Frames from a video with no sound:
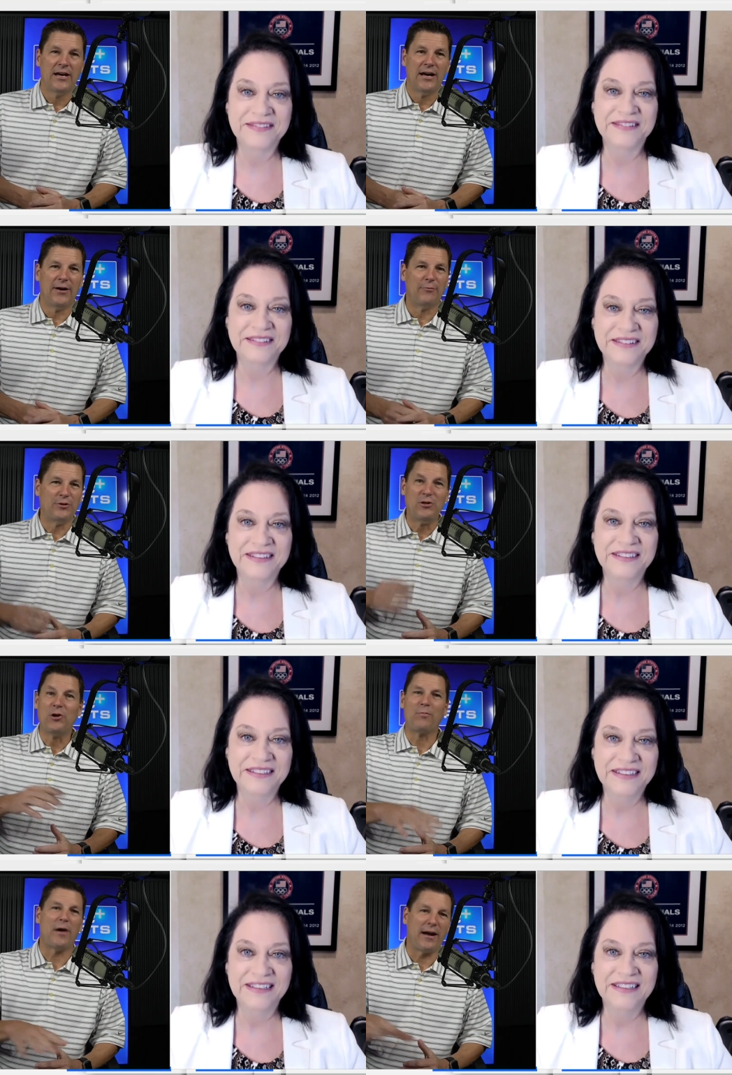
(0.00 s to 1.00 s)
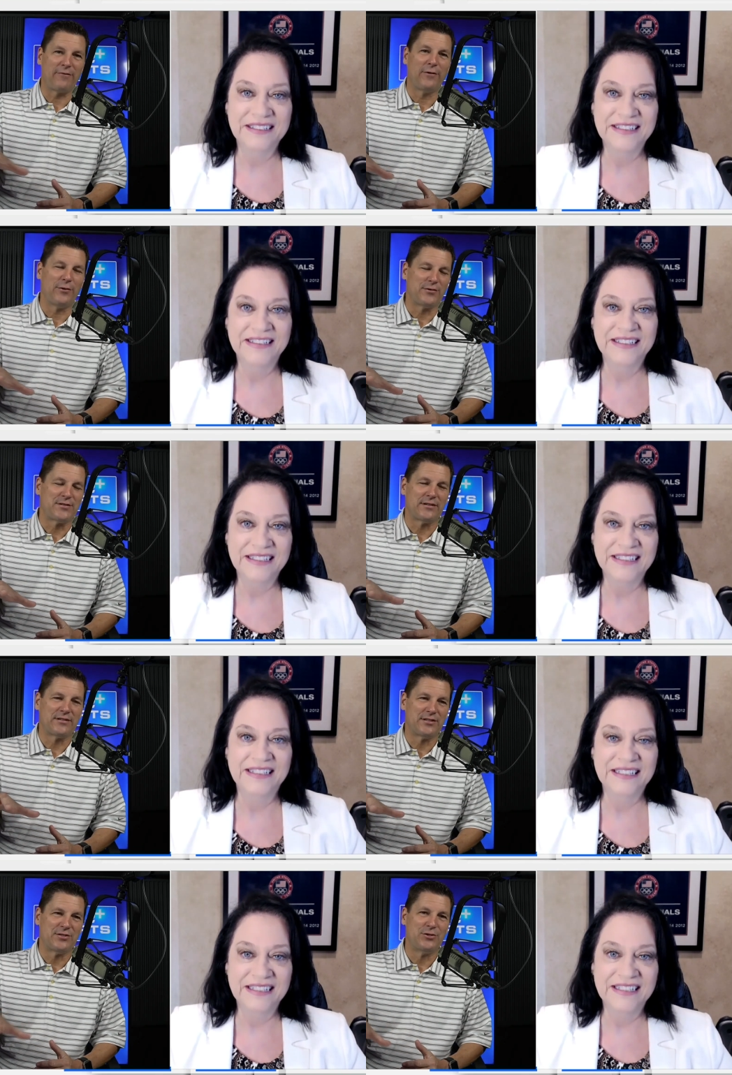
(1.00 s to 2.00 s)
Speaker 1: uh, when you look back first, uh,
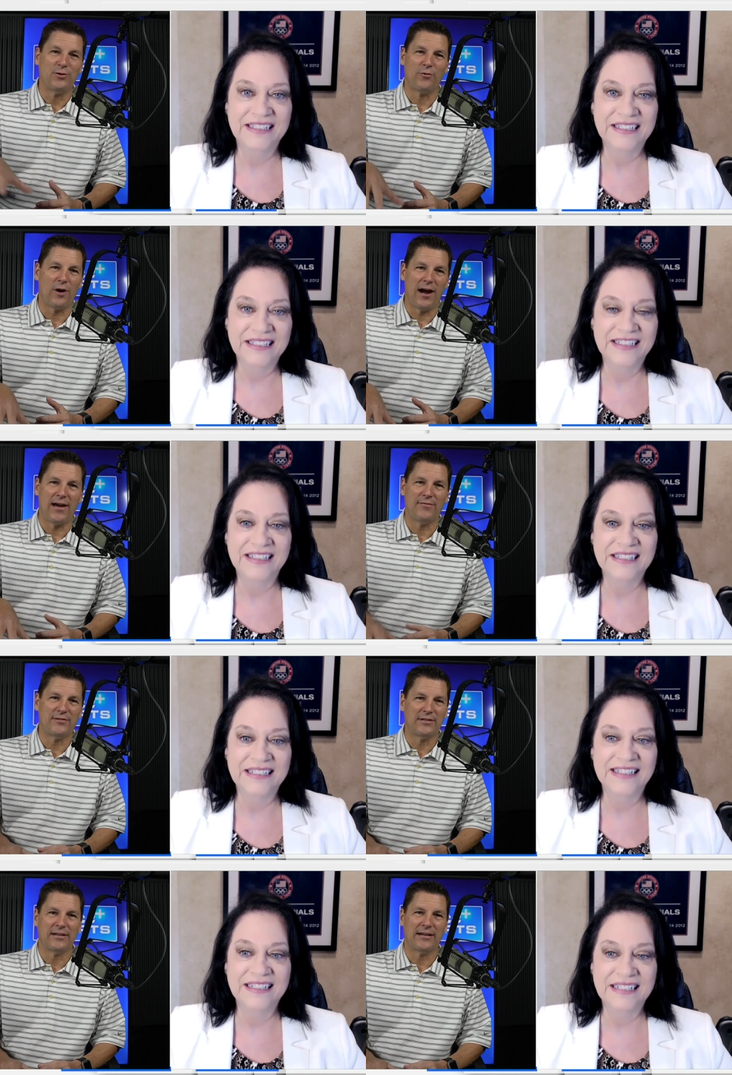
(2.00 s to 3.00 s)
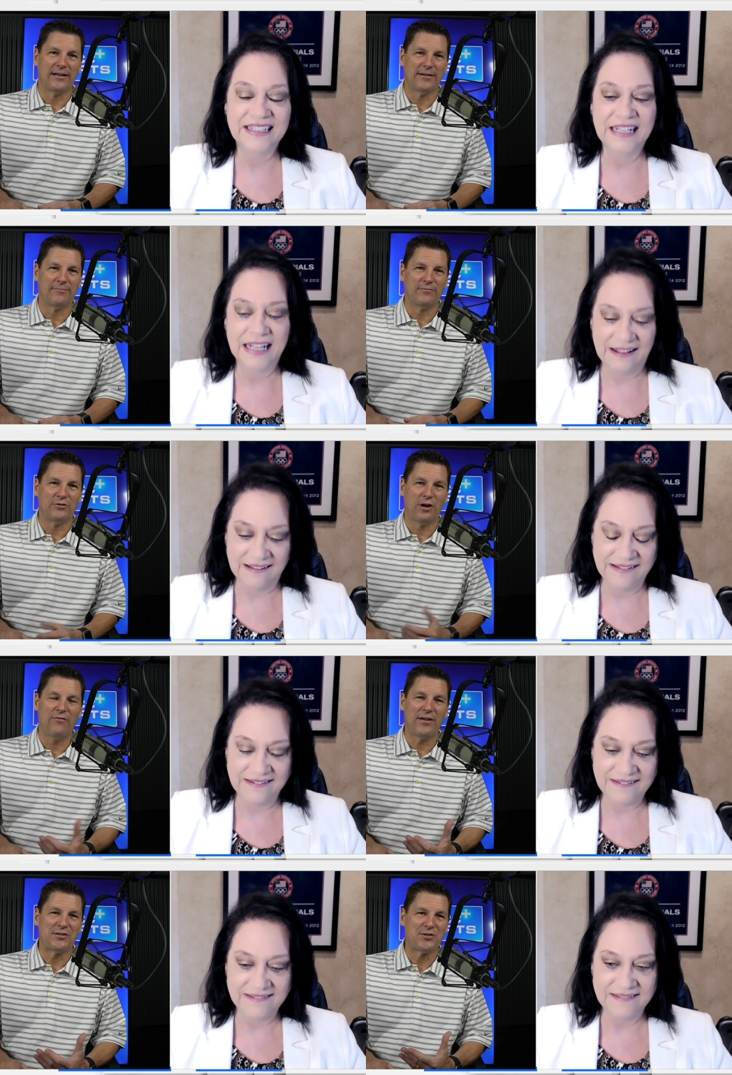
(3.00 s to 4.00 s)
since you arrived, uh, y'all
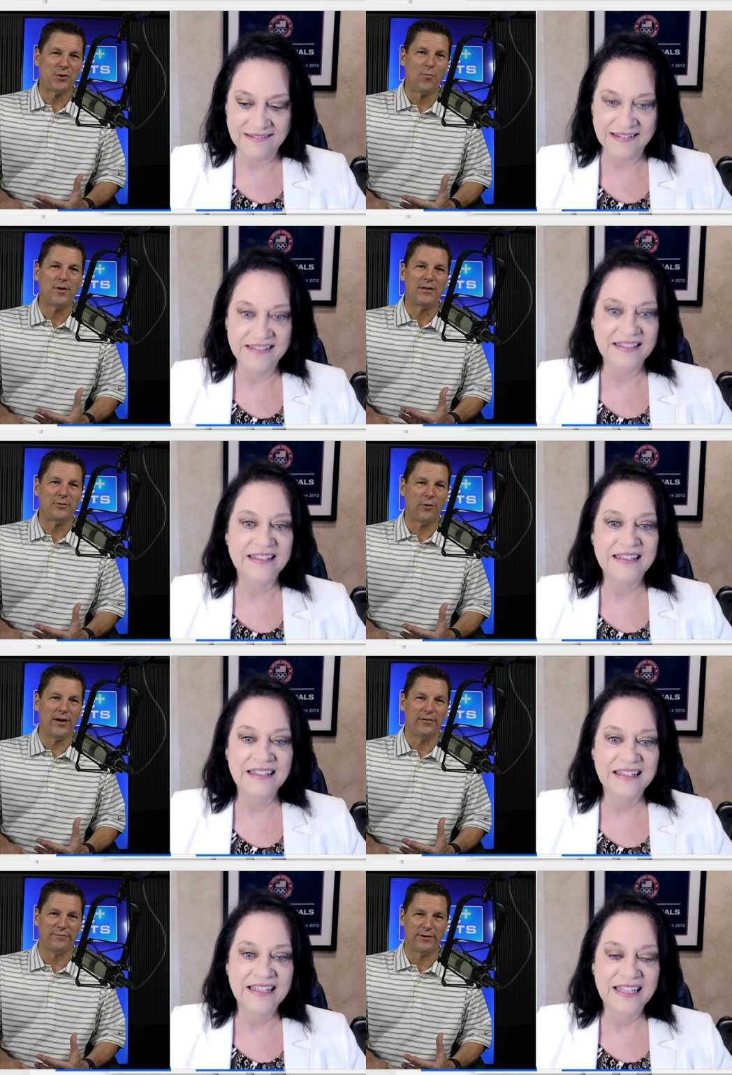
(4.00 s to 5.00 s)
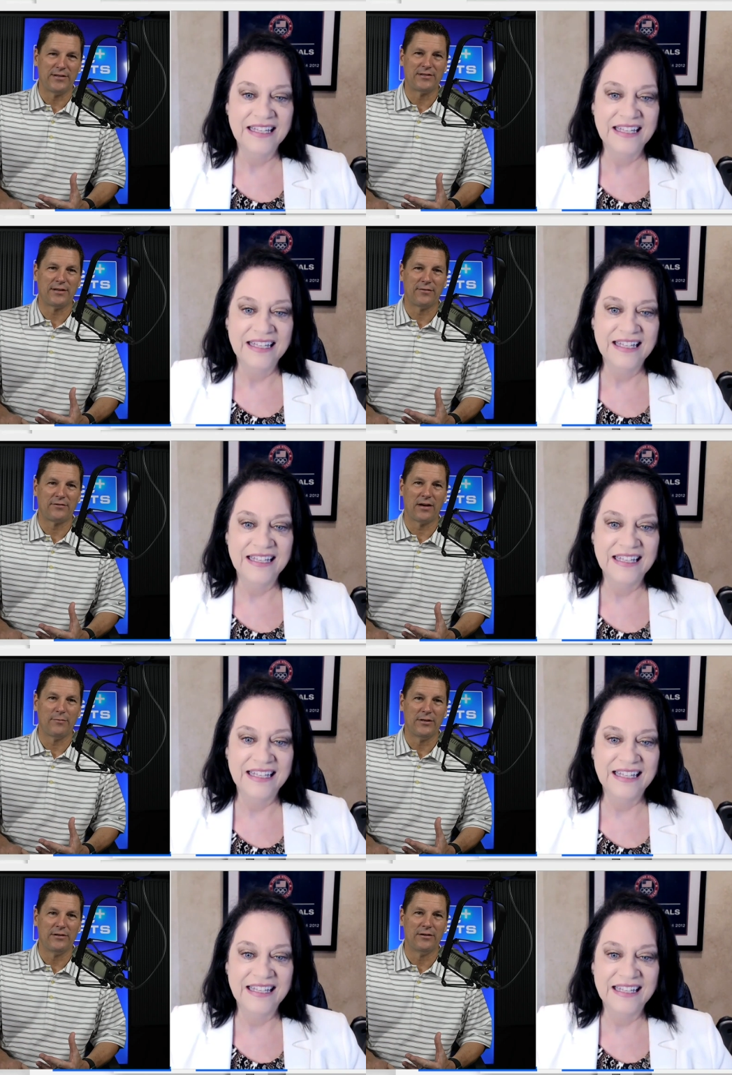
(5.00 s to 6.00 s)
have had so many great events that have
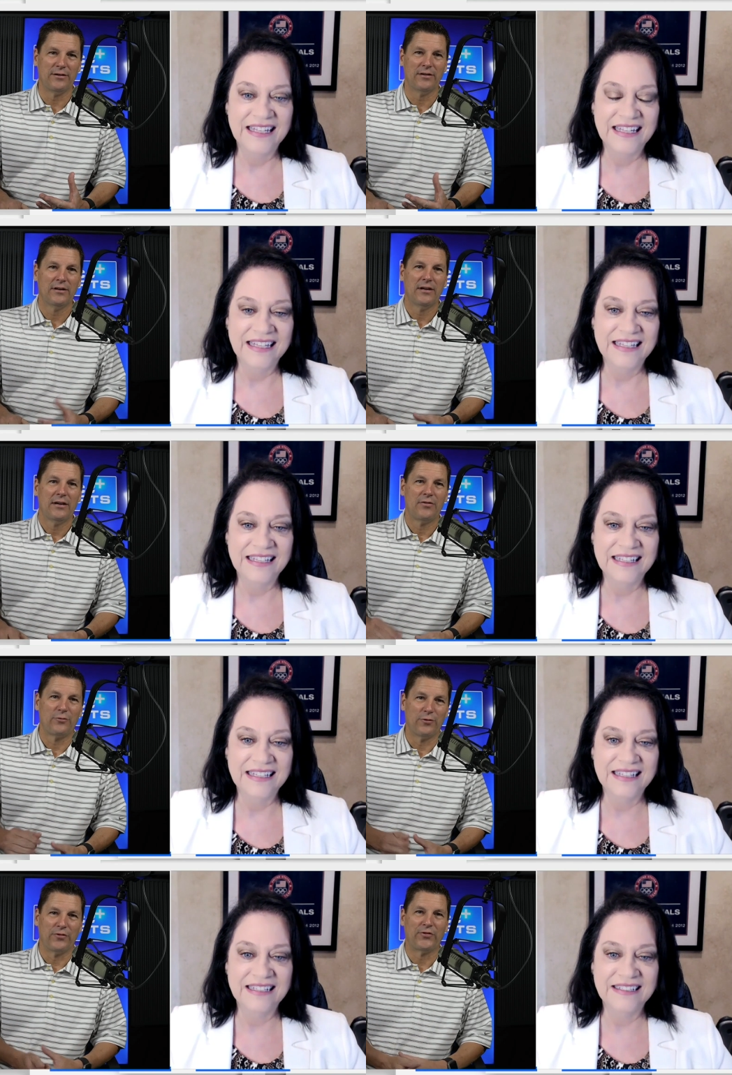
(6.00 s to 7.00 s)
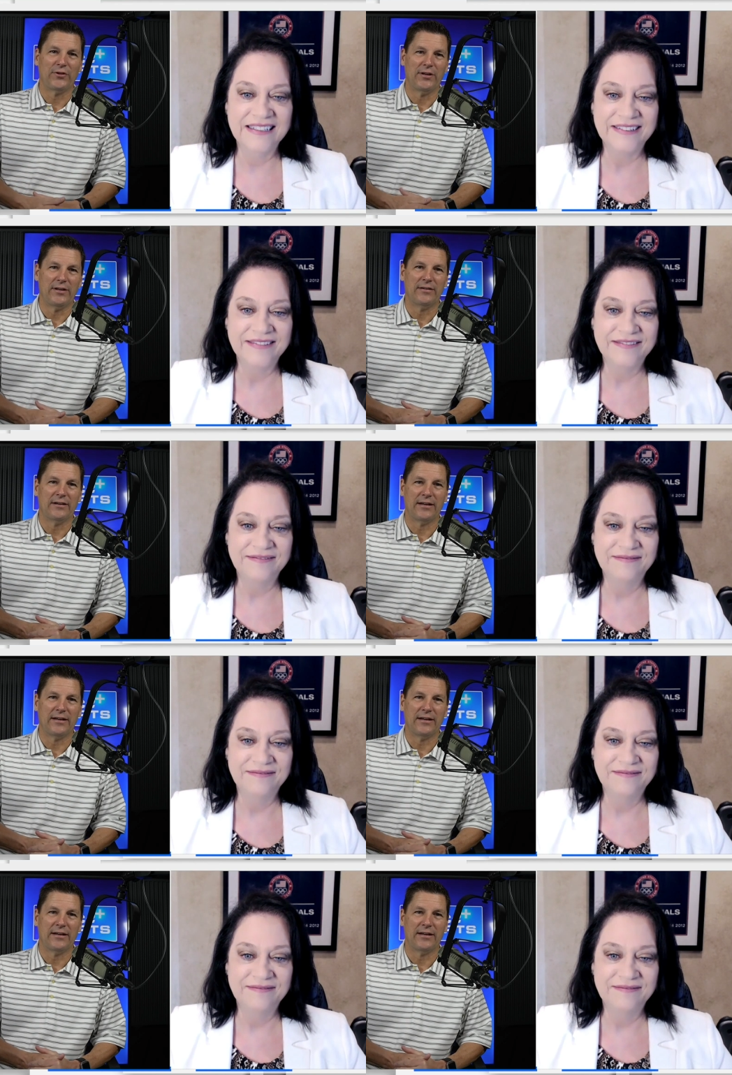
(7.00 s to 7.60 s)
come in here through the city.